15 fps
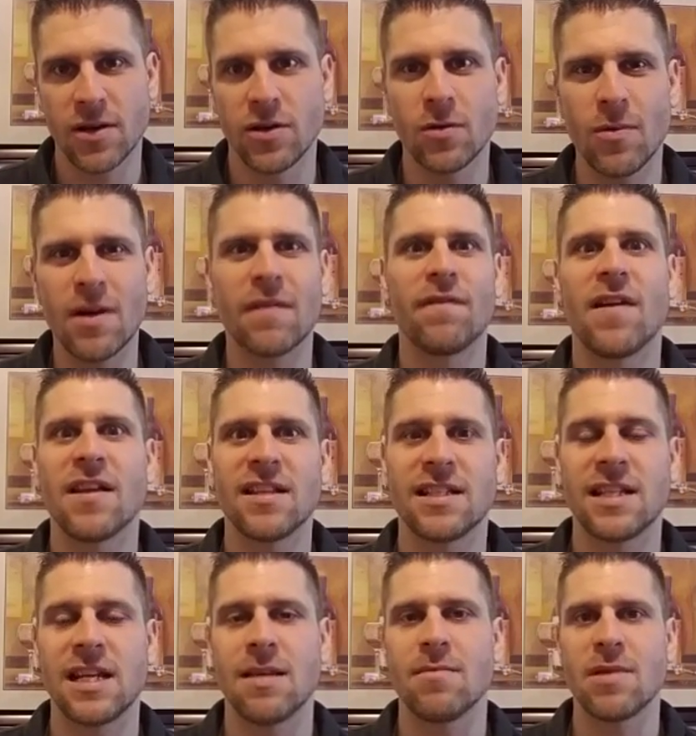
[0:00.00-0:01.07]
You don't want to find the
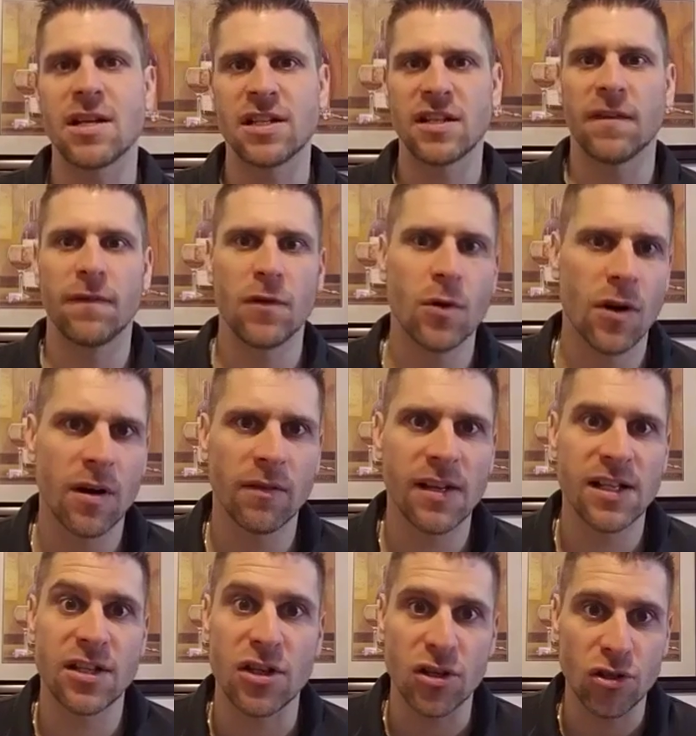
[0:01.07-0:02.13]
same because if you are,
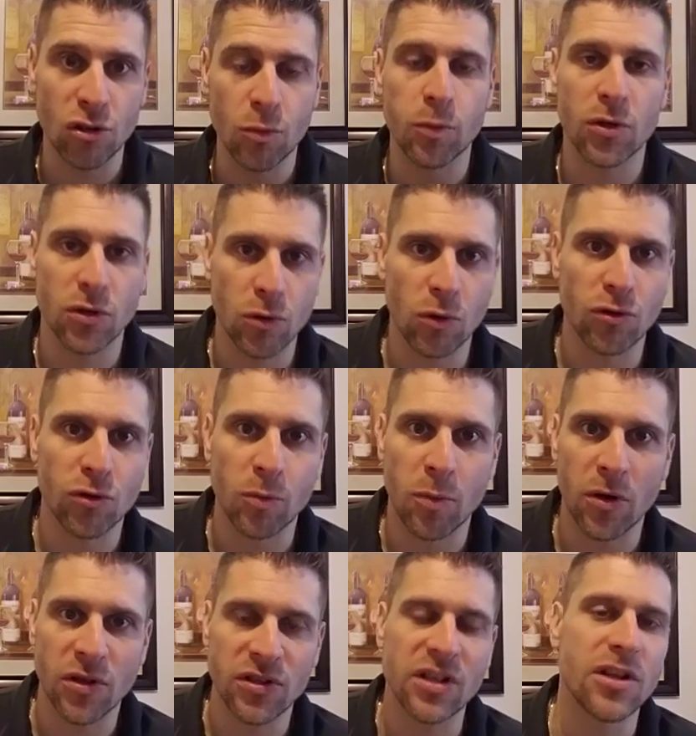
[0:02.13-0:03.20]
let's say, a super social
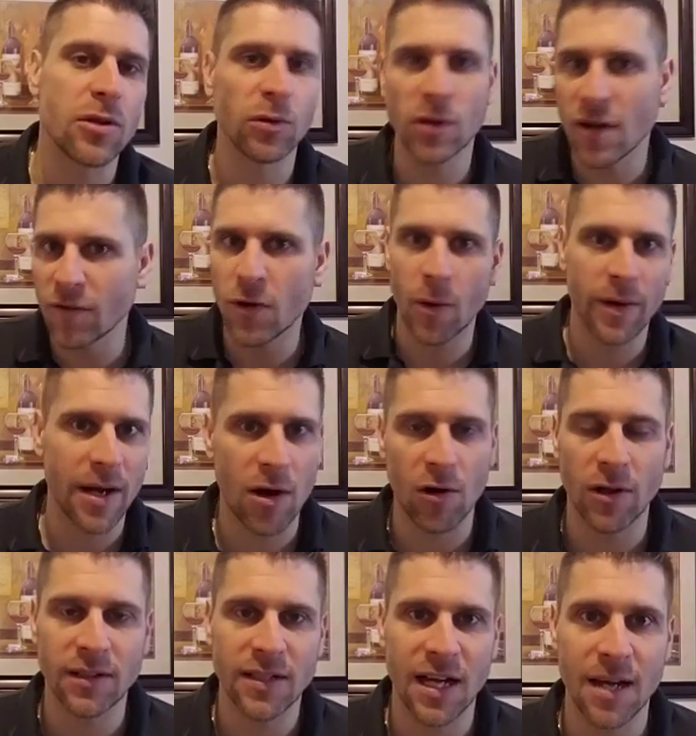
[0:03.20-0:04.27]
person, you love going out
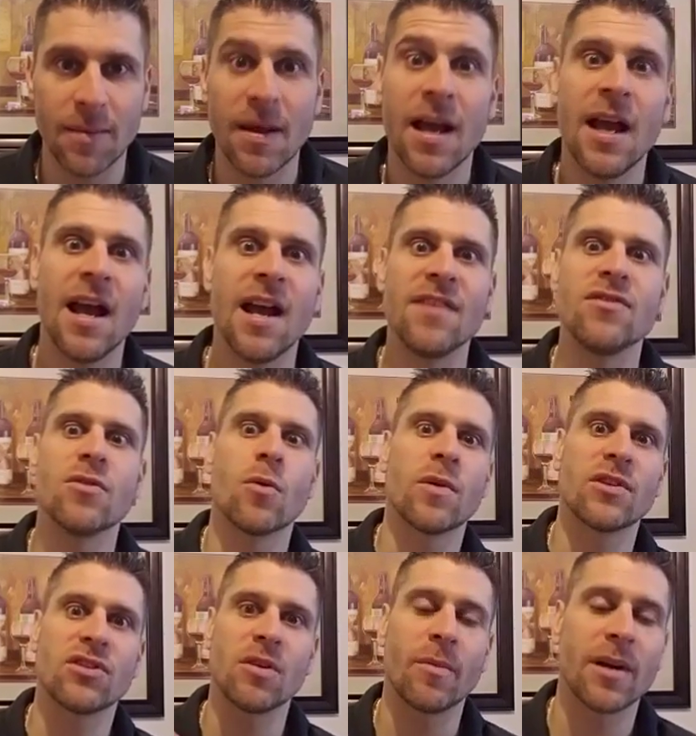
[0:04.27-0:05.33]
all the time, and you're
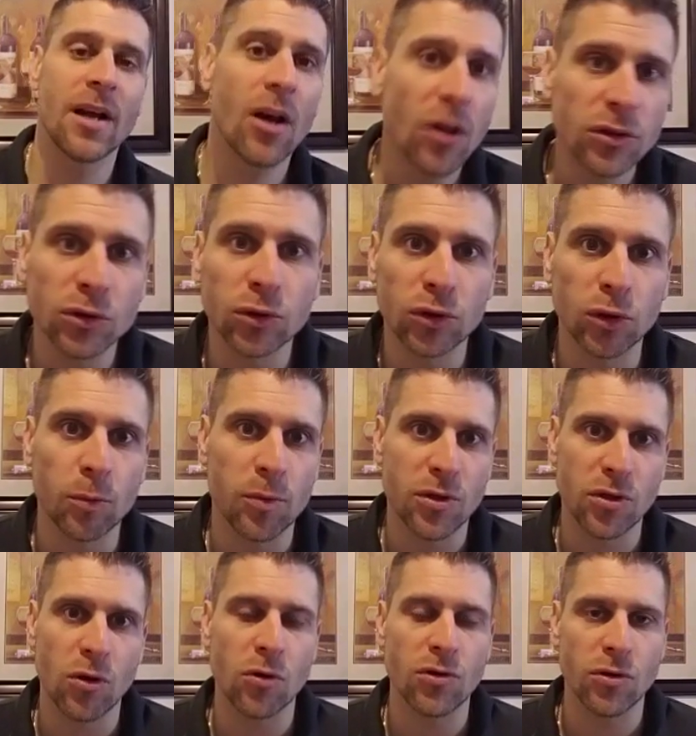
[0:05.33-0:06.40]
with someone else who's super
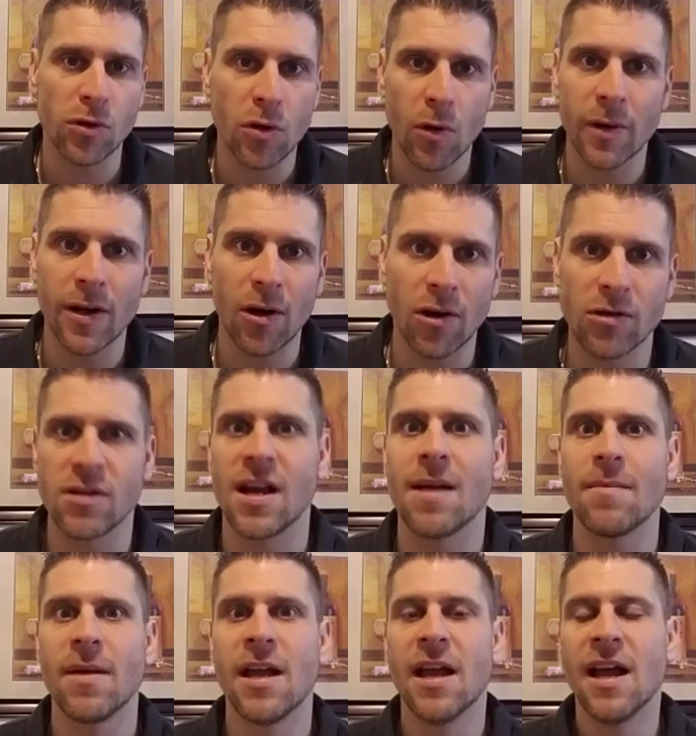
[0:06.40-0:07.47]
social going out all the
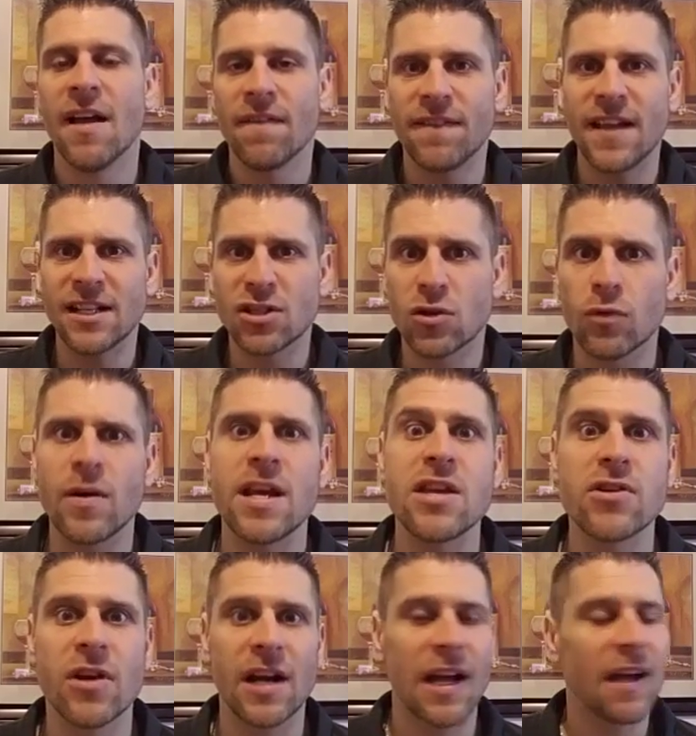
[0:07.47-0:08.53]
time, that's great.
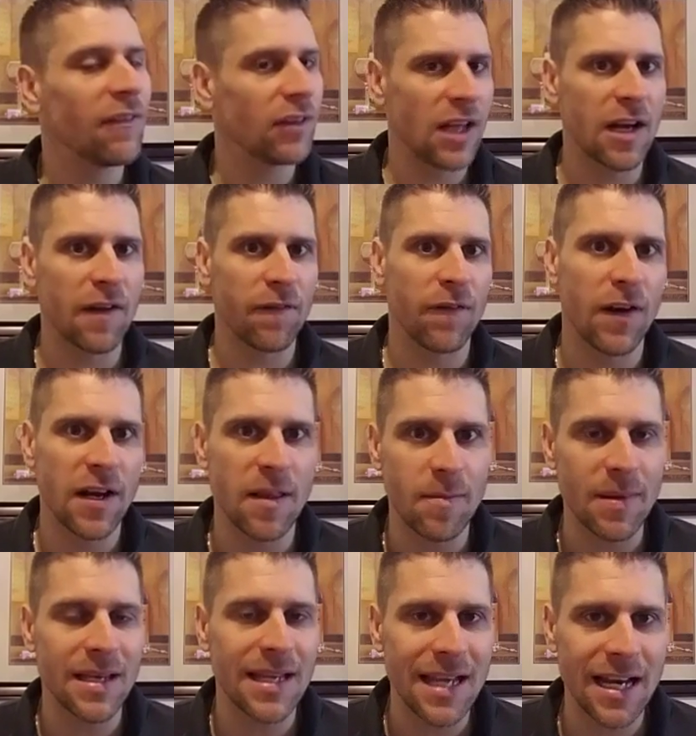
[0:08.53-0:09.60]
You're going to have a lot of fun in the
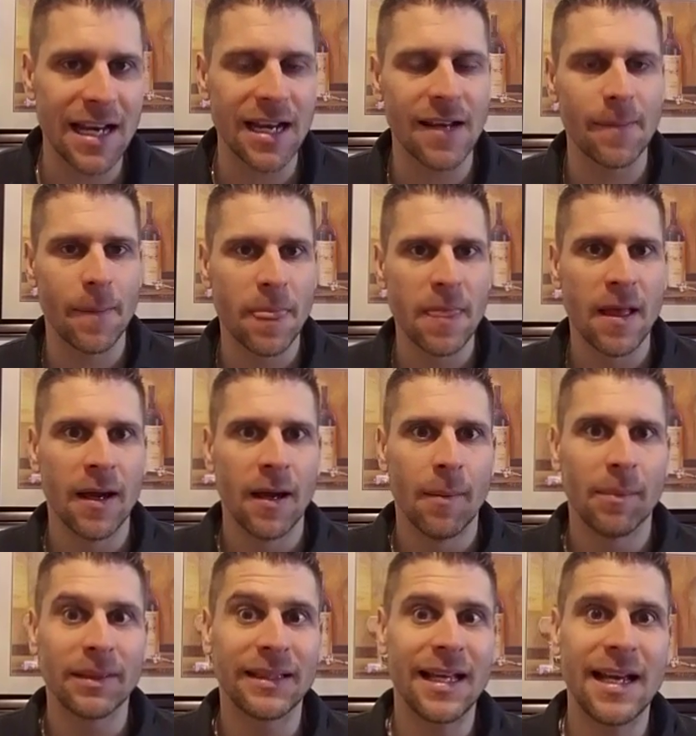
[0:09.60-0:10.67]
beginning,
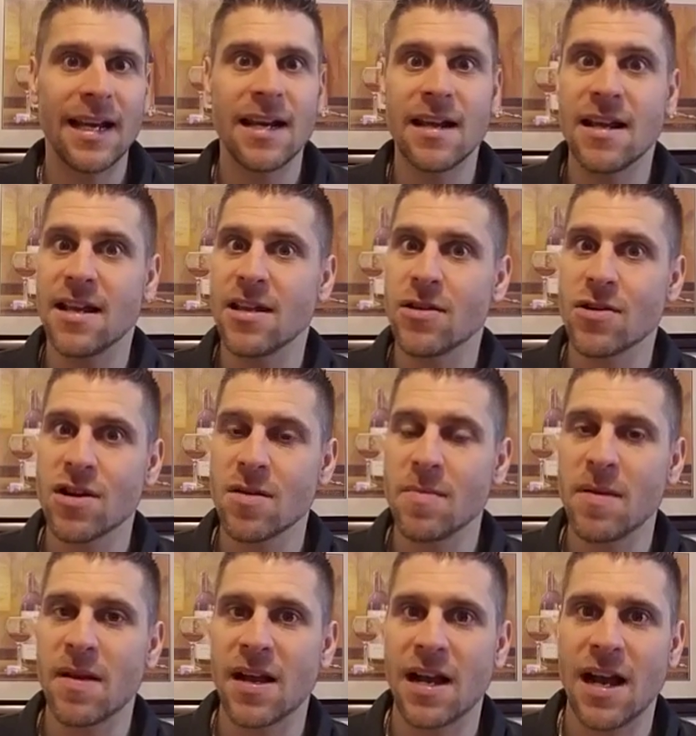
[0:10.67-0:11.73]
but then you're going to
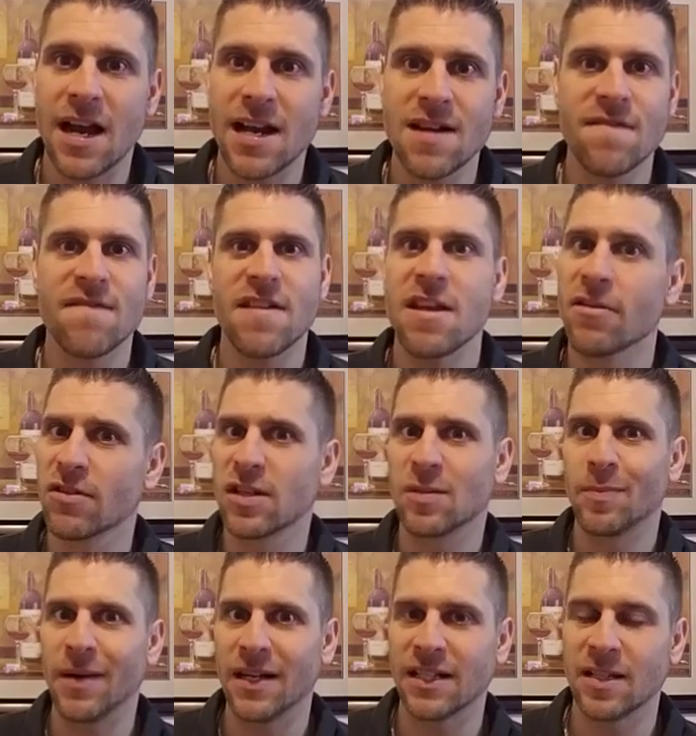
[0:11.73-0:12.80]
be kind of
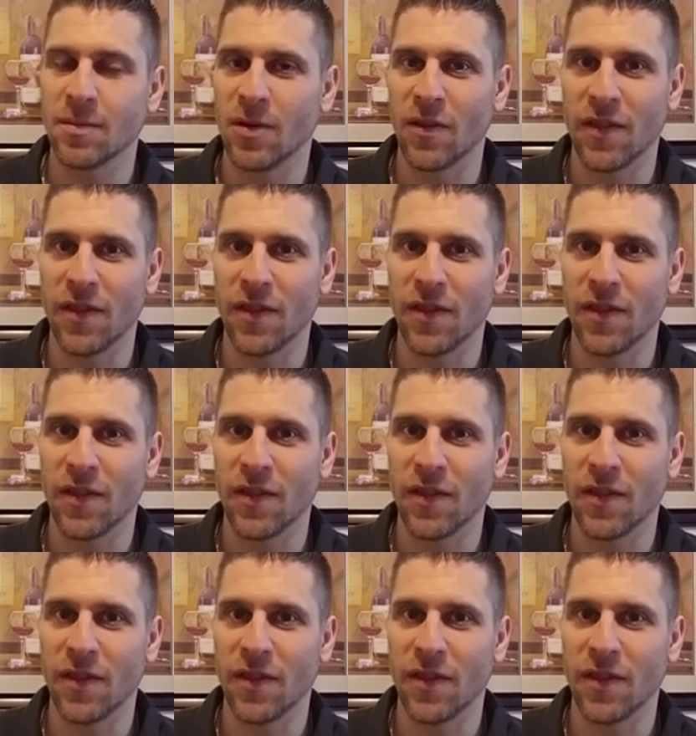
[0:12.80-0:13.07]
irresponsible.